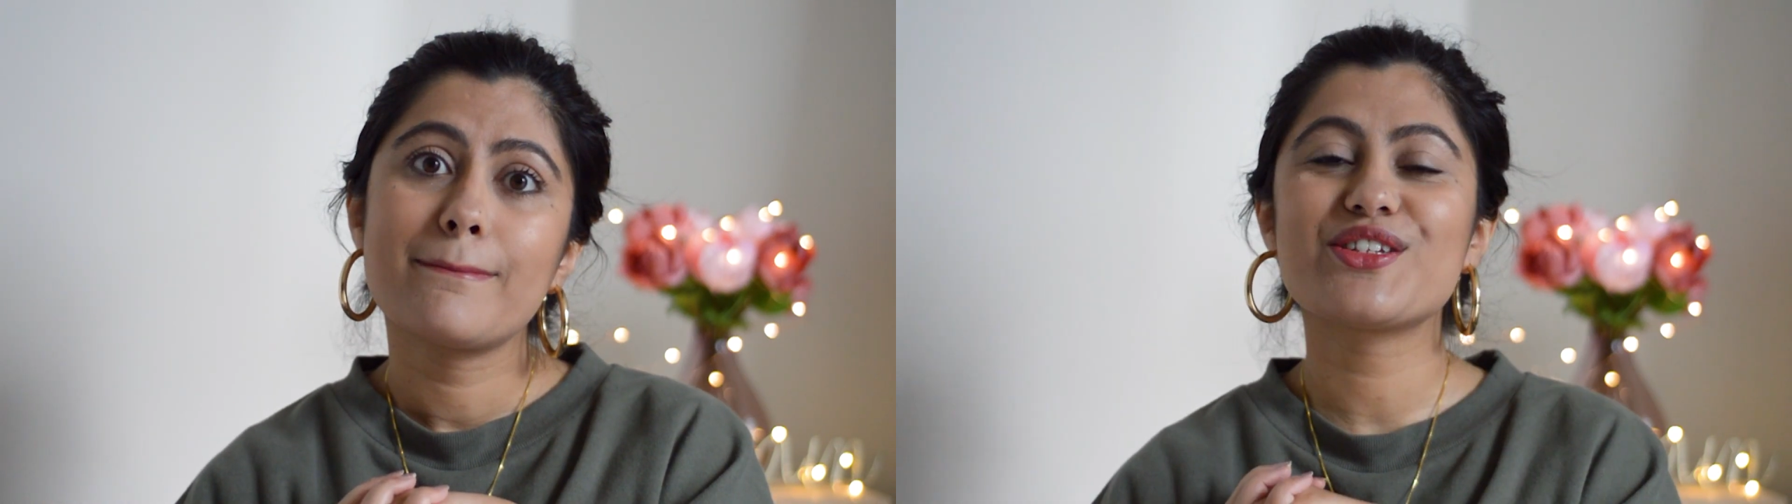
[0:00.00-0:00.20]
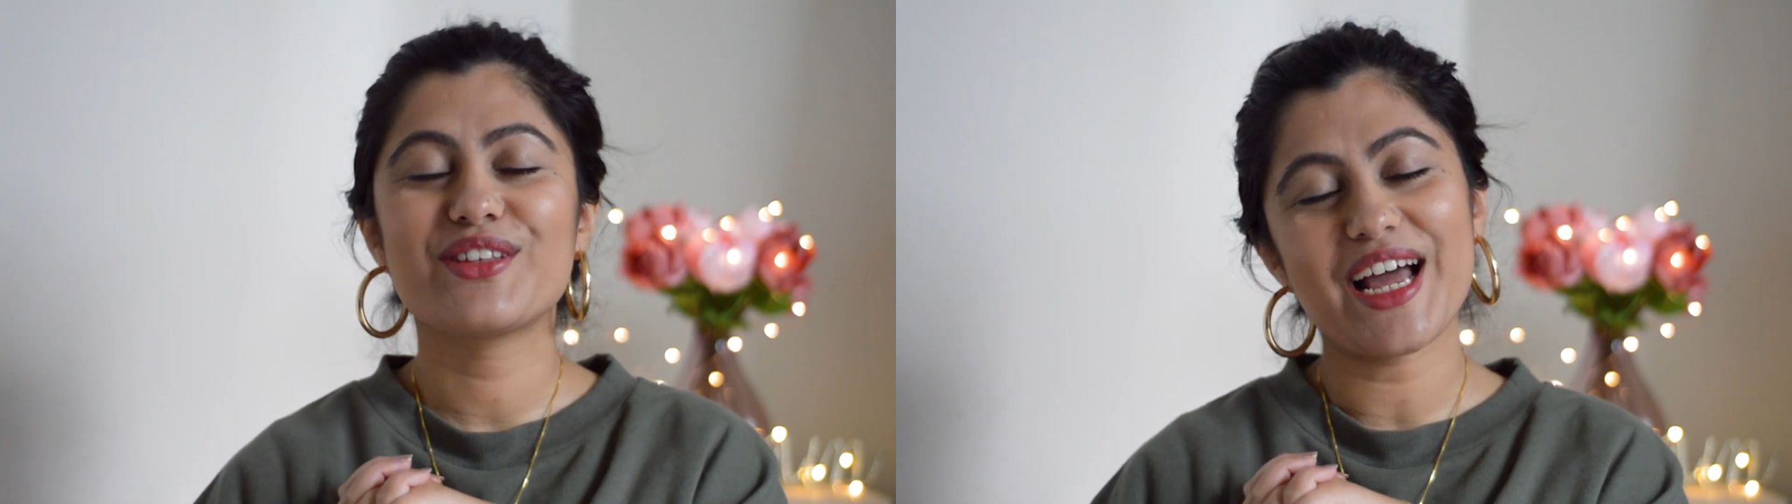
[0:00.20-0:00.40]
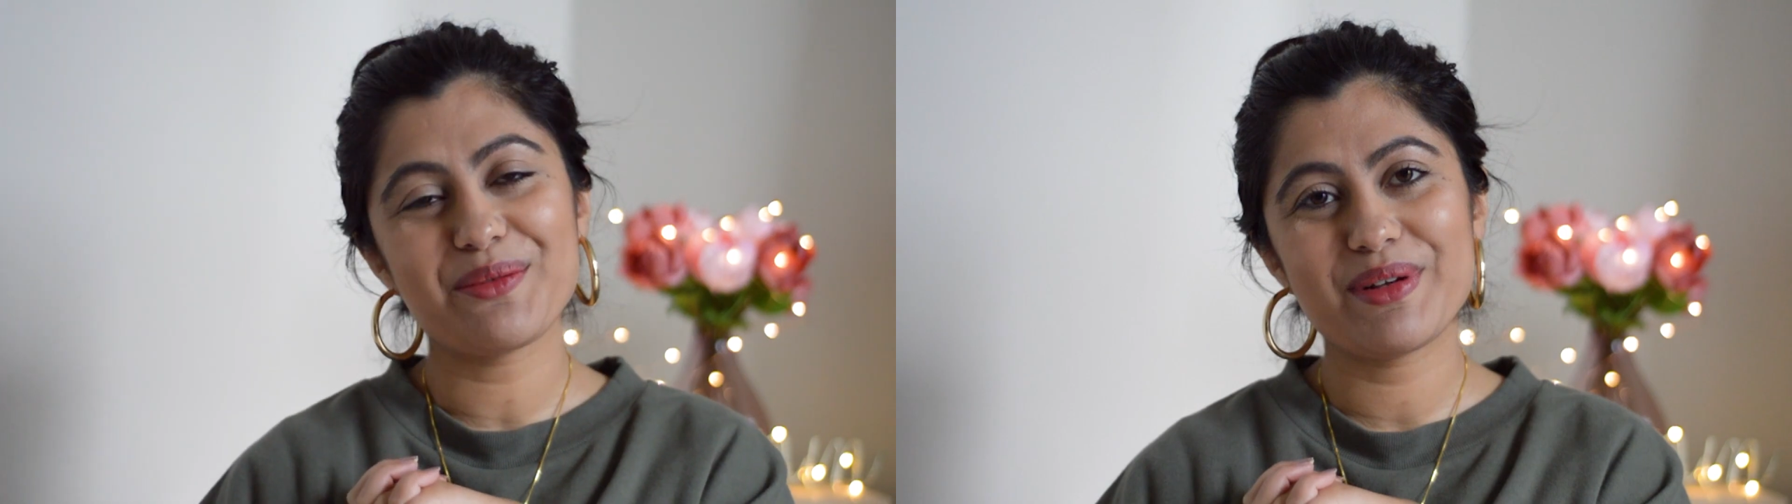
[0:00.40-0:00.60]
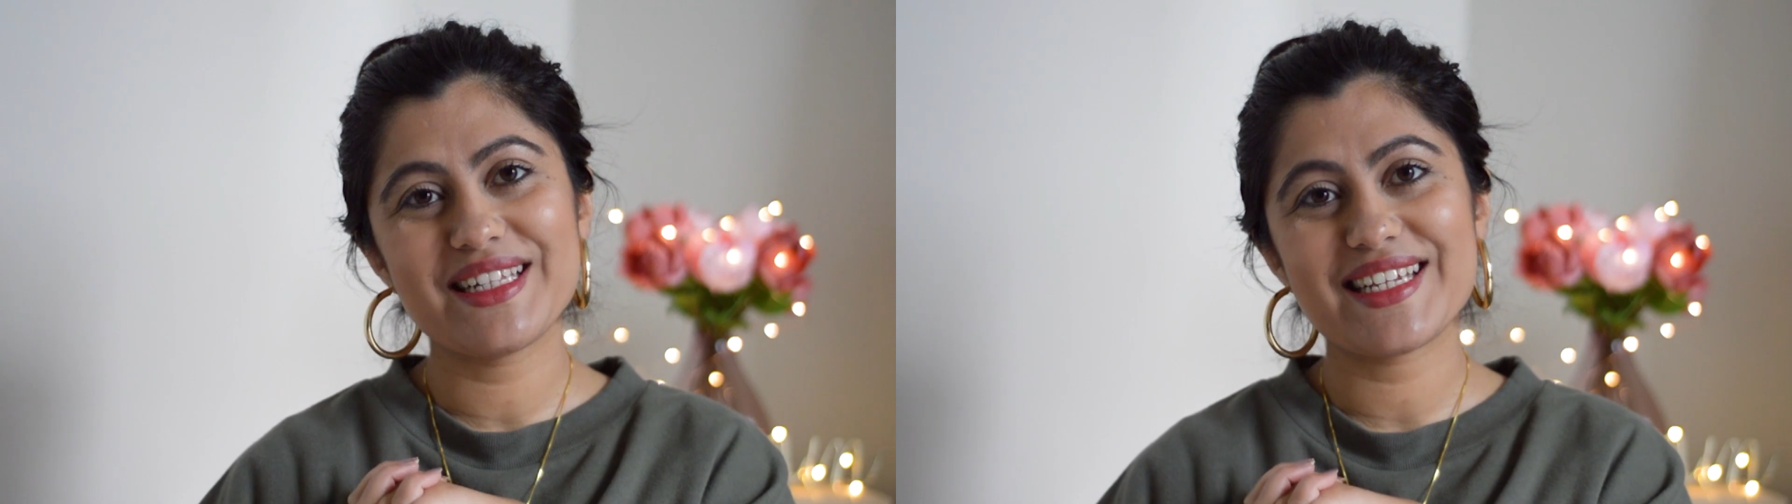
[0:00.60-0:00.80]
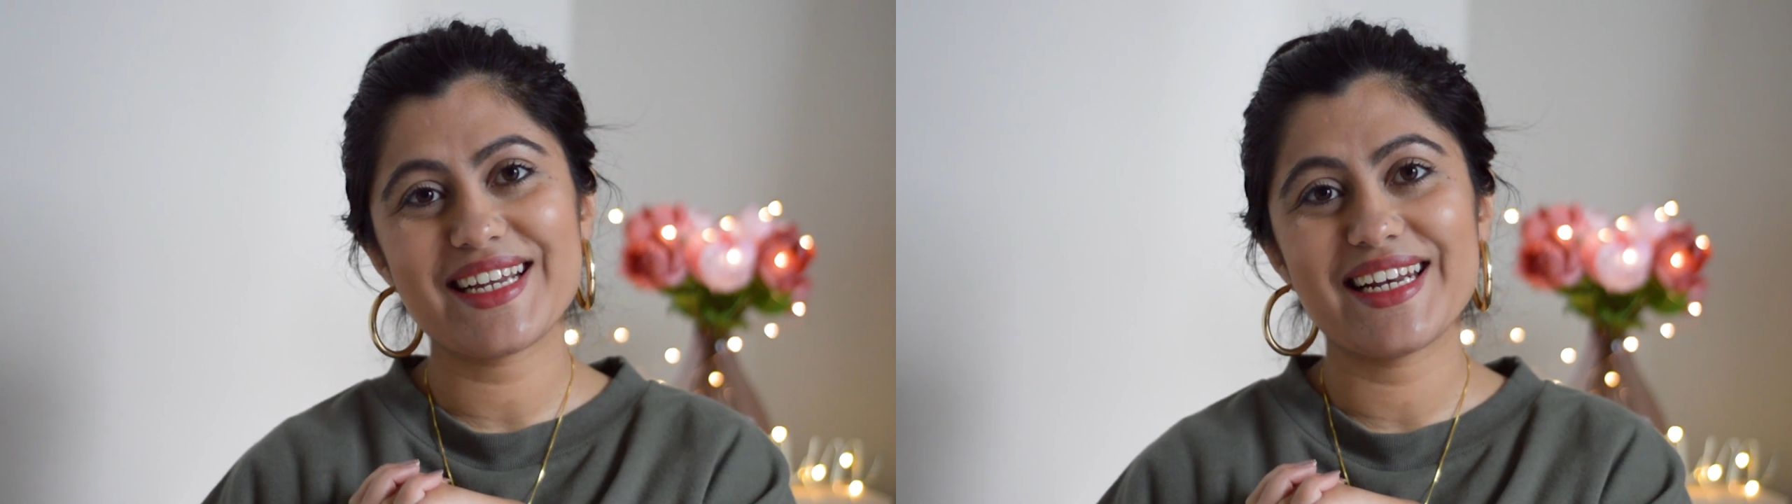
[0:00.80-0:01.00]
So that being
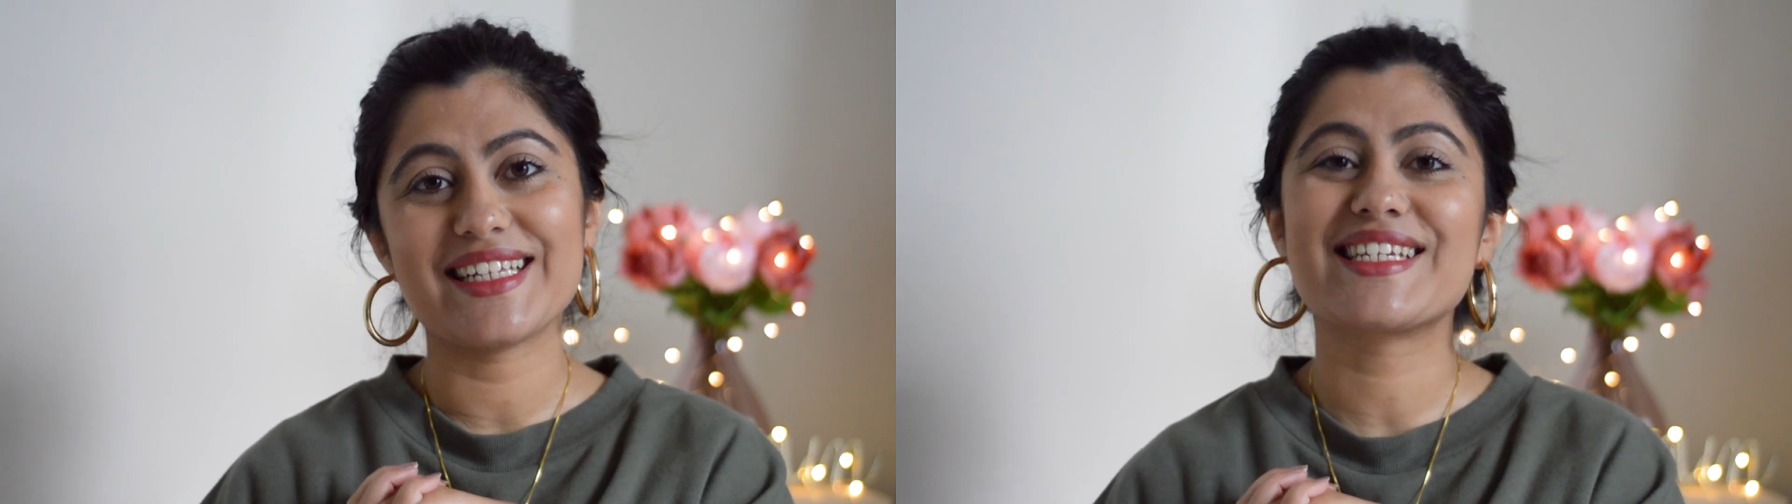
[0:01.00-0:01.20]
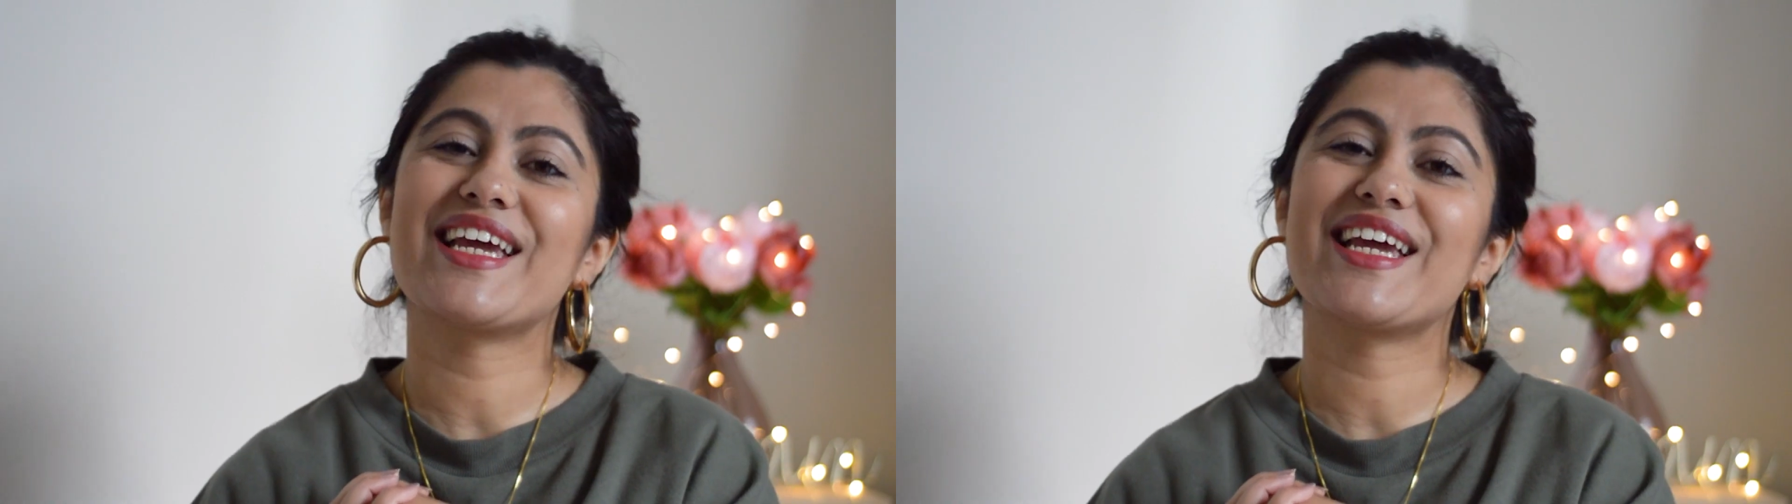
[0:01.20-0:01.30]
said, let's